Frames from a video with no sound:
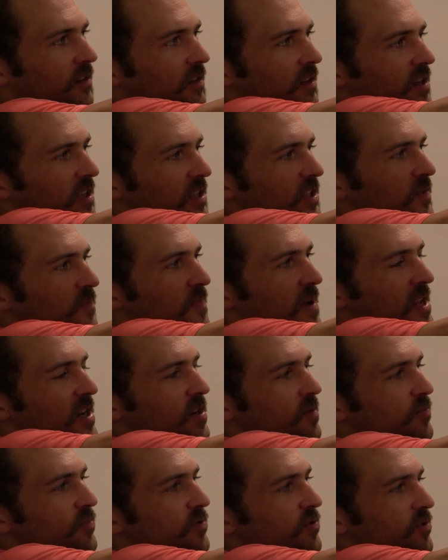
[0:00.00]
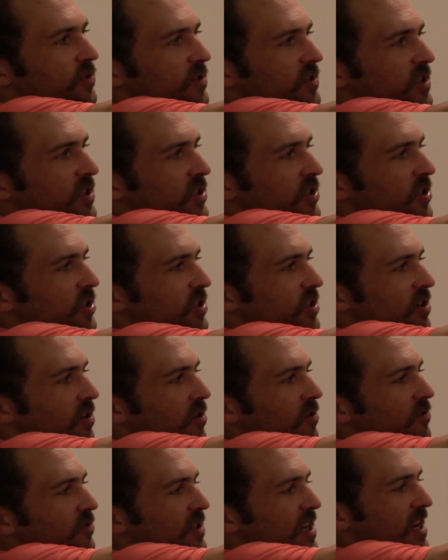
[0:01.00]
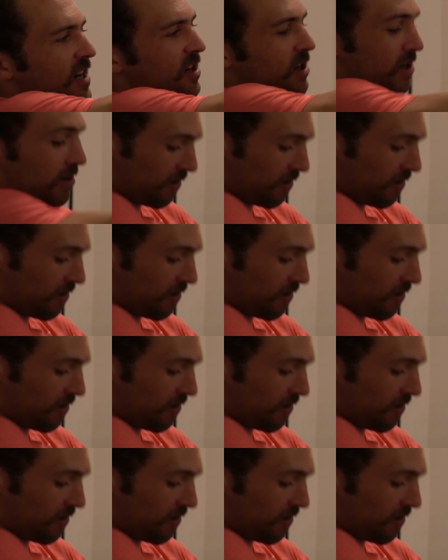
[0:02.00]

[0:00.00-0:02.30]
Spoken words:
And it's bendable because it's just a clothes hanger.